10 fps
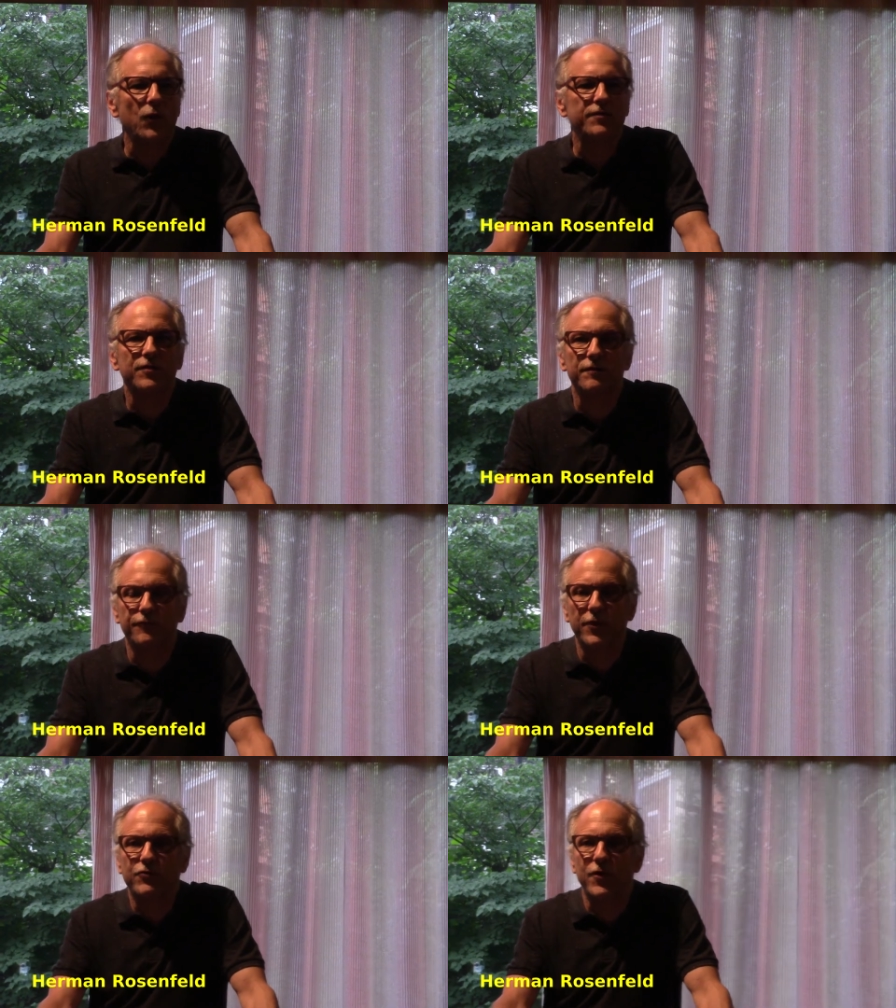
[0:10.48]

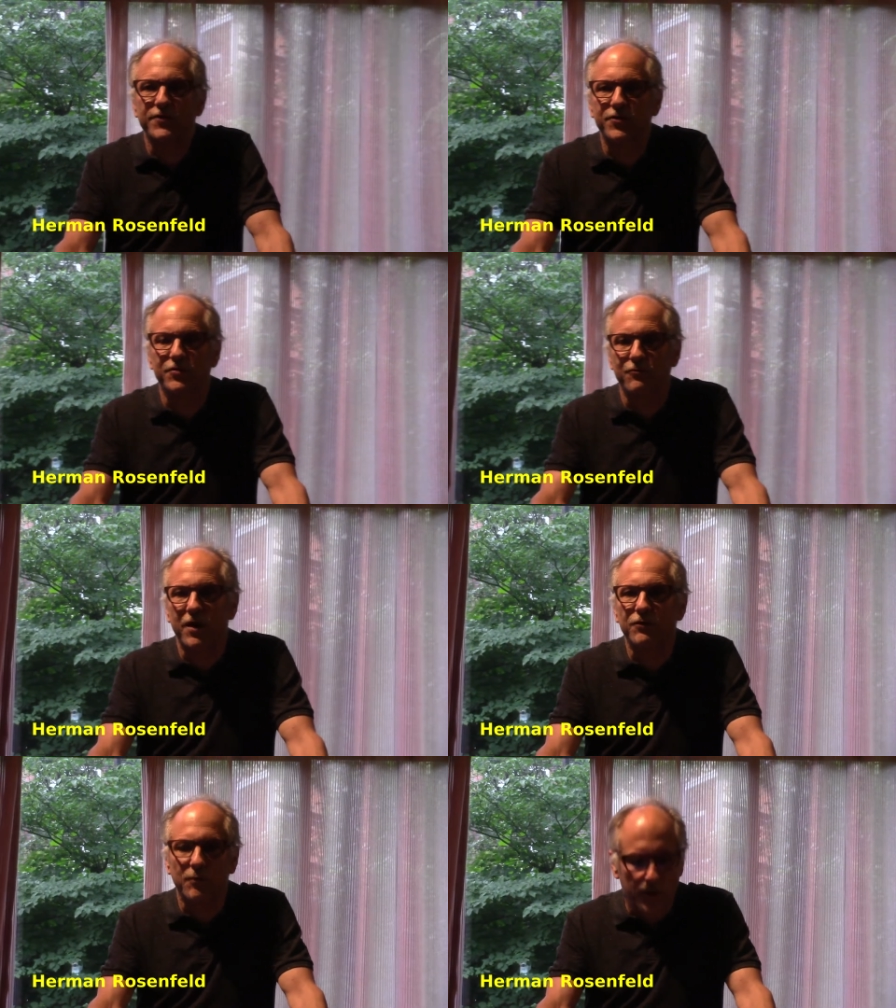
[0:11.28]
with Free Transit
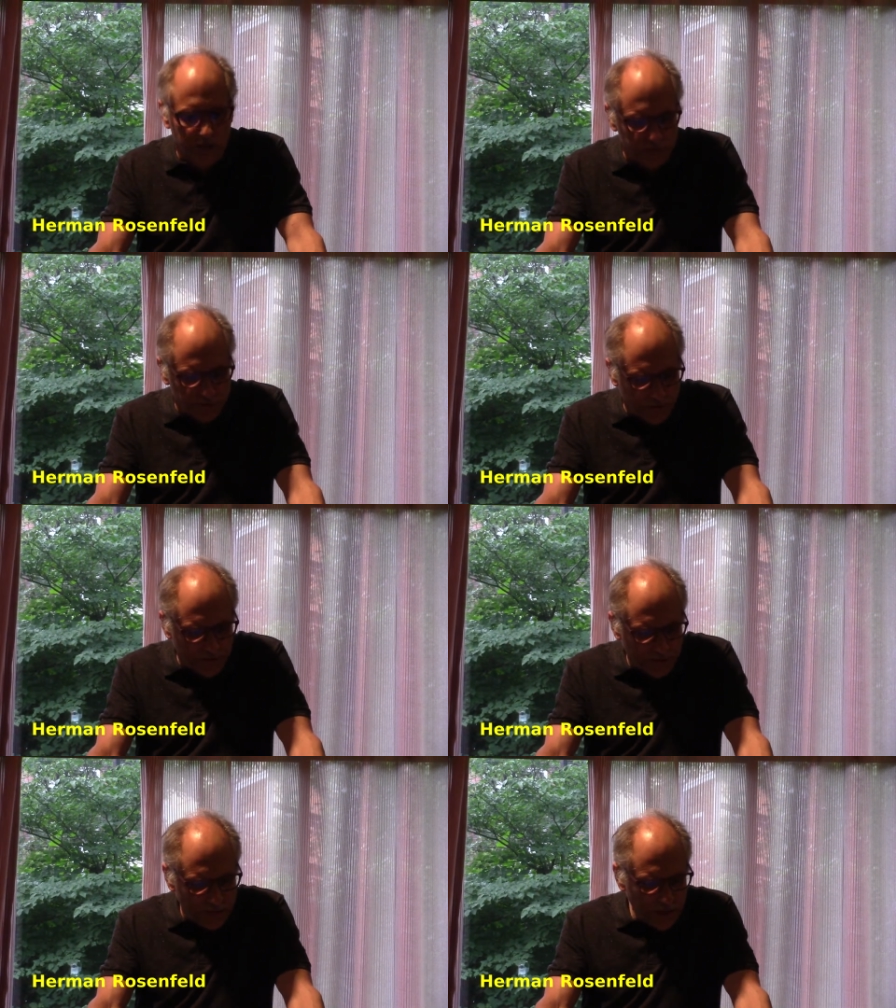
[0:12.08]
Toronto, among other
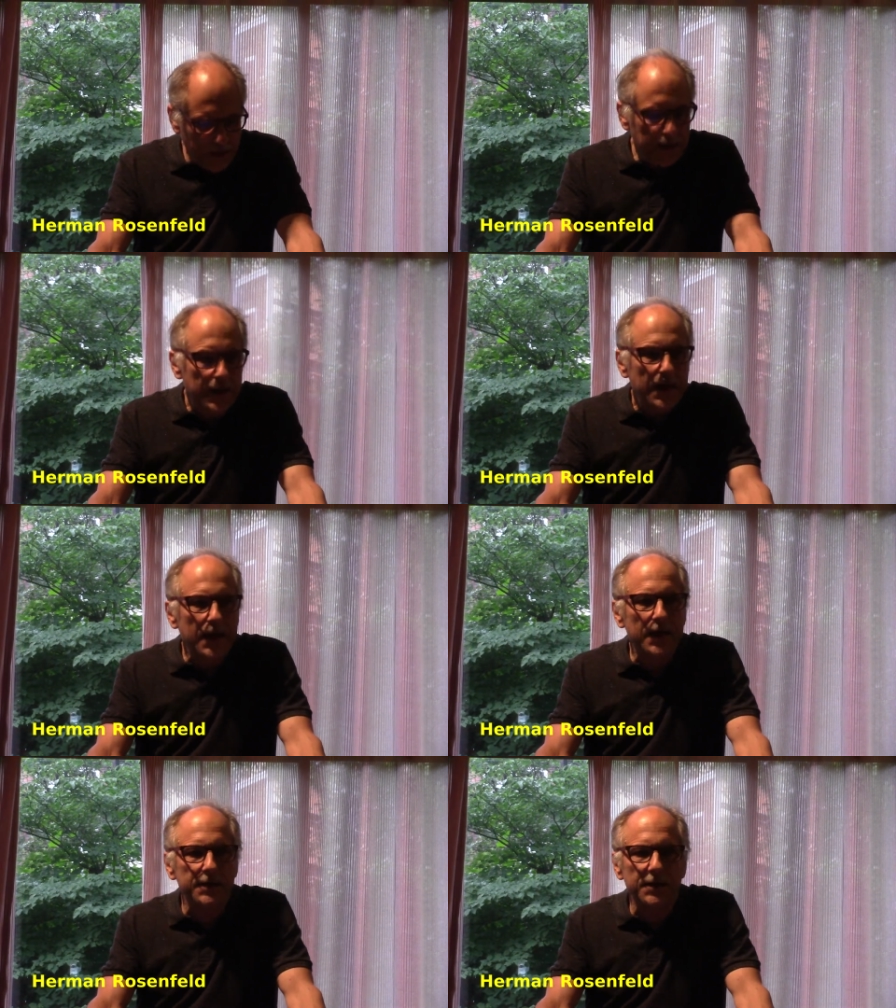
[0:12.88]
things,
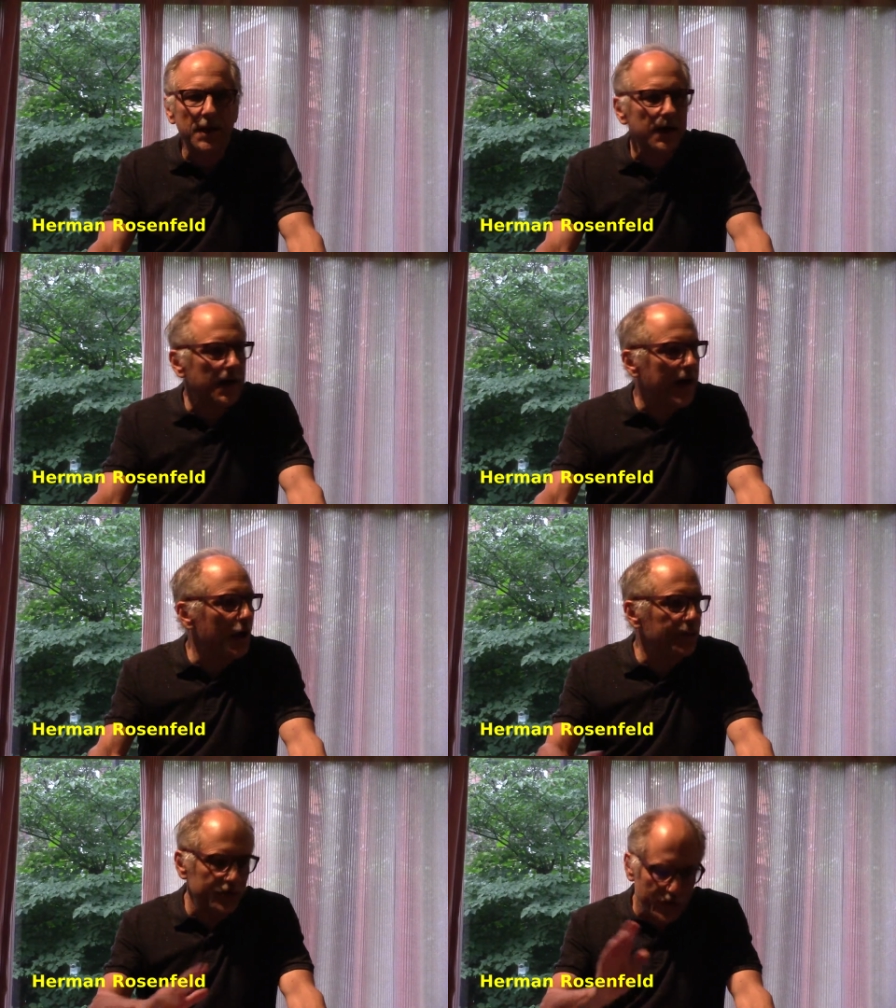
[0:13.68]
and
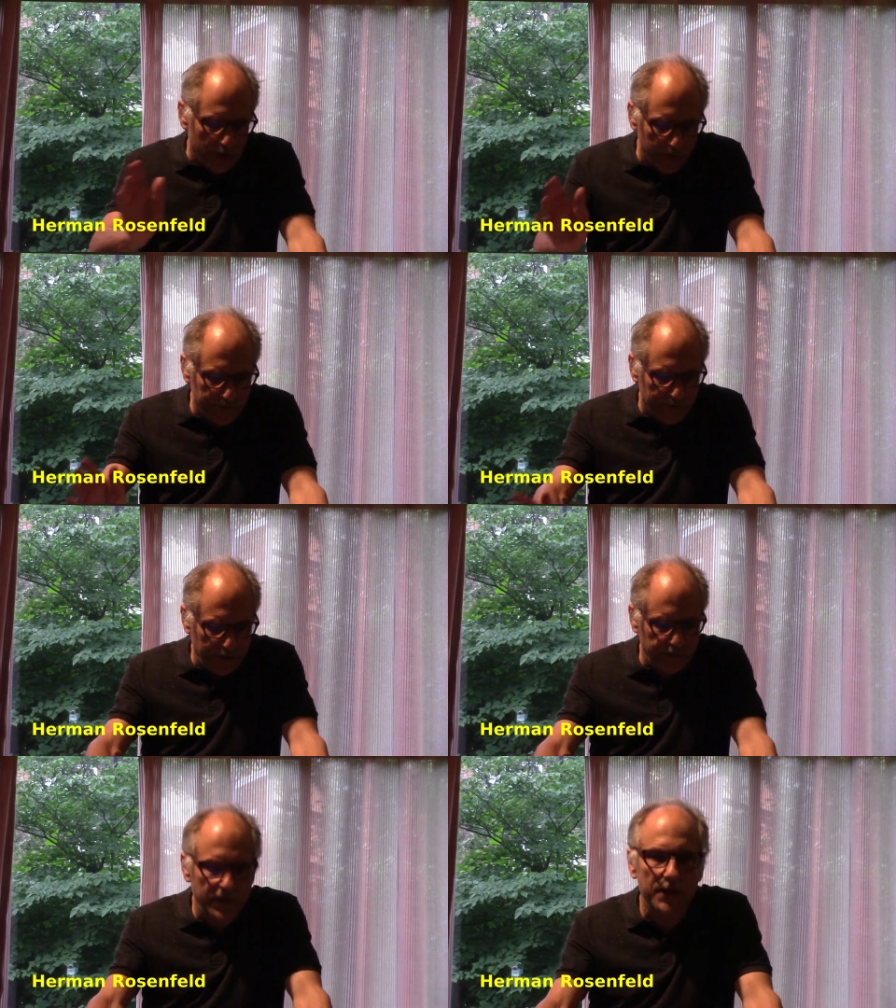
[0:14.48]
I'll be chairing
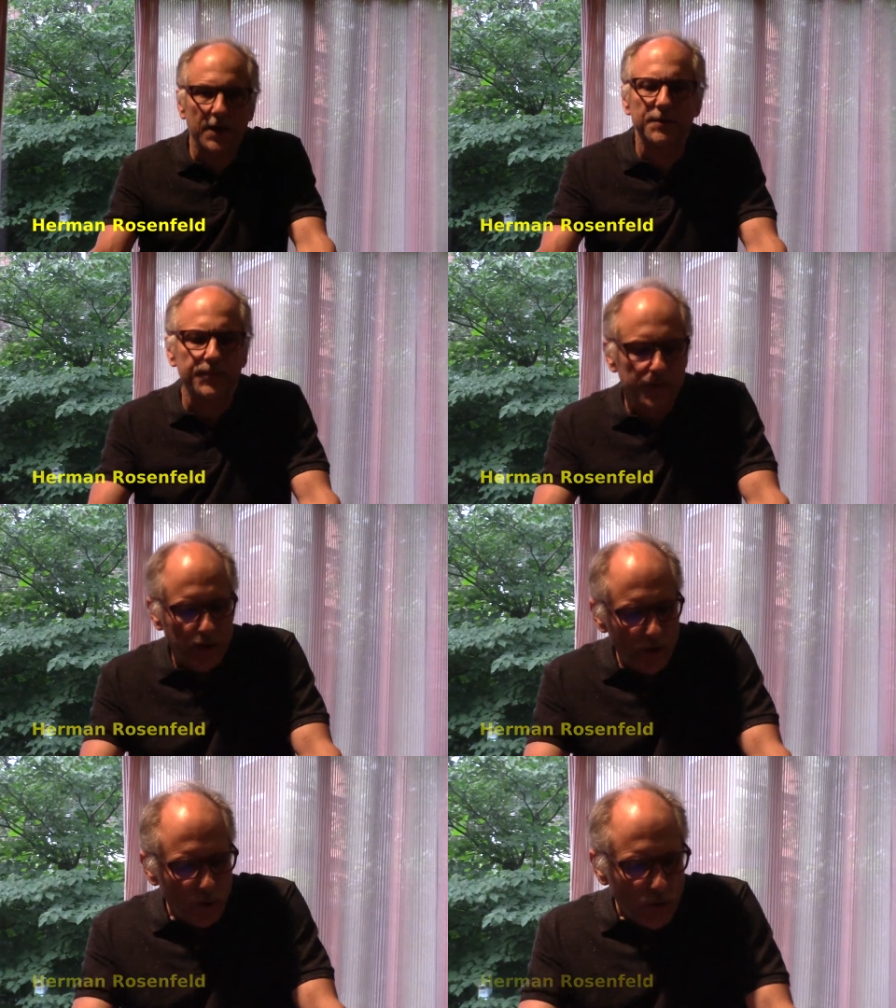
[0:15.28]
this evening. And
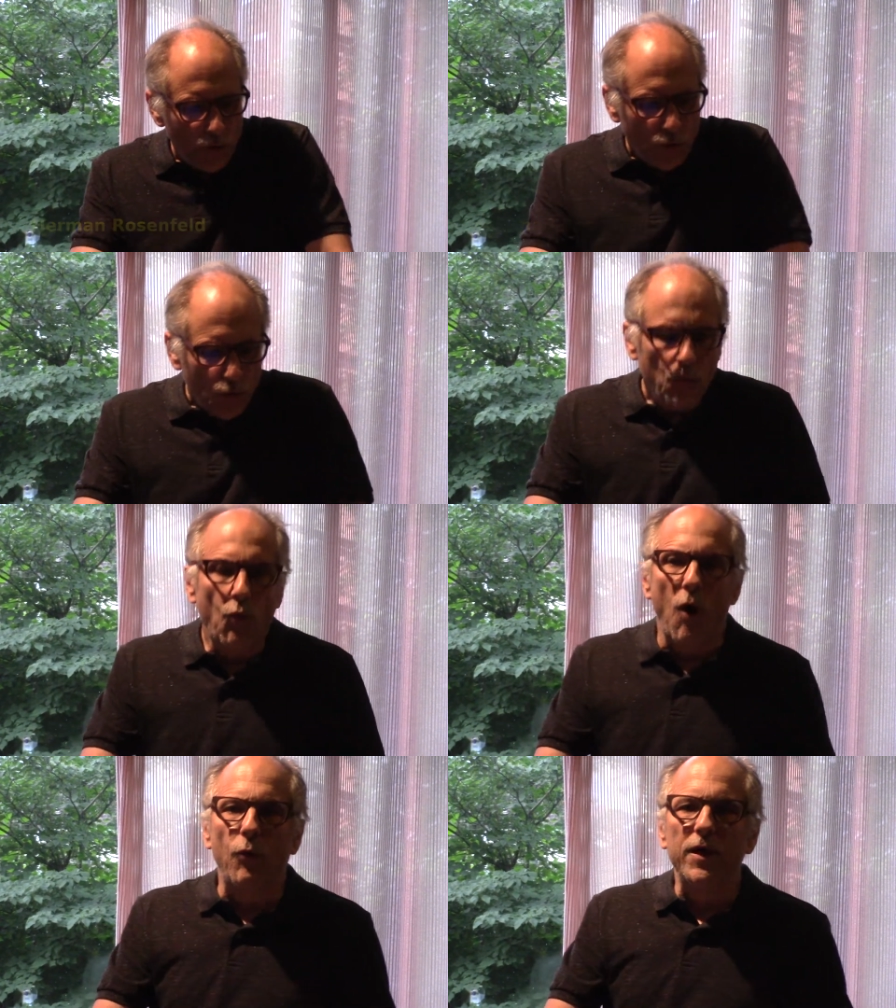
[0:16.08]

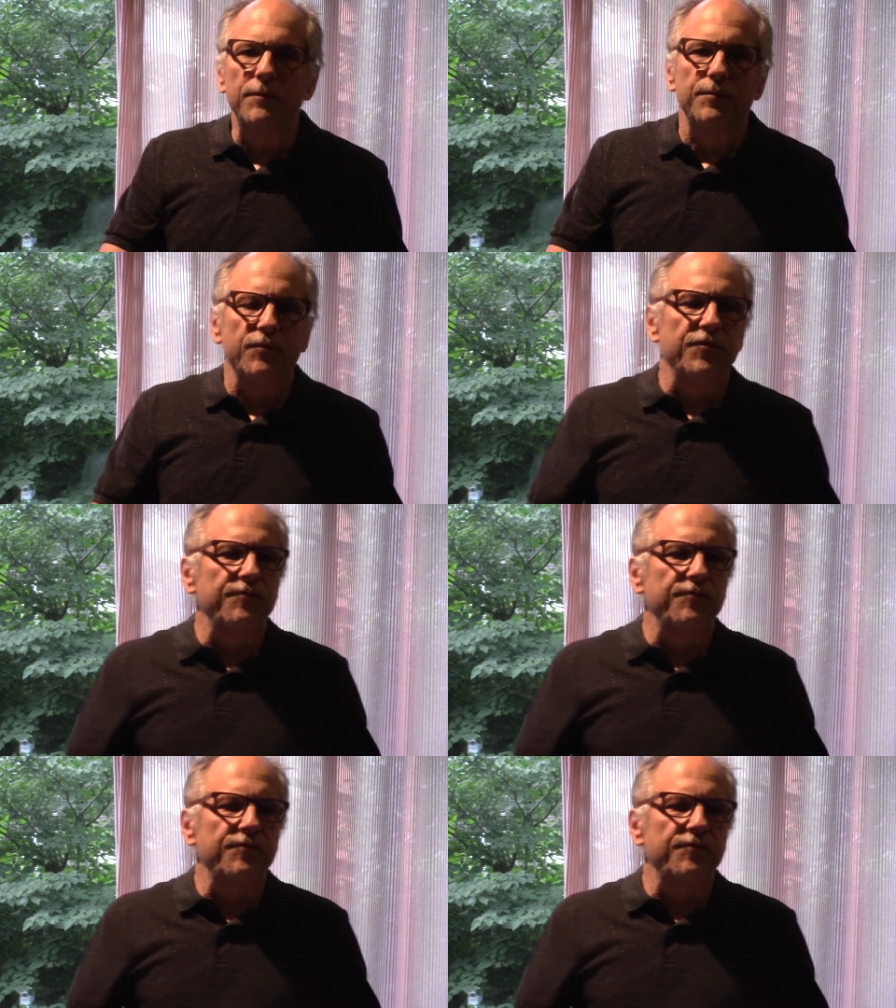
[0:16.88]
what we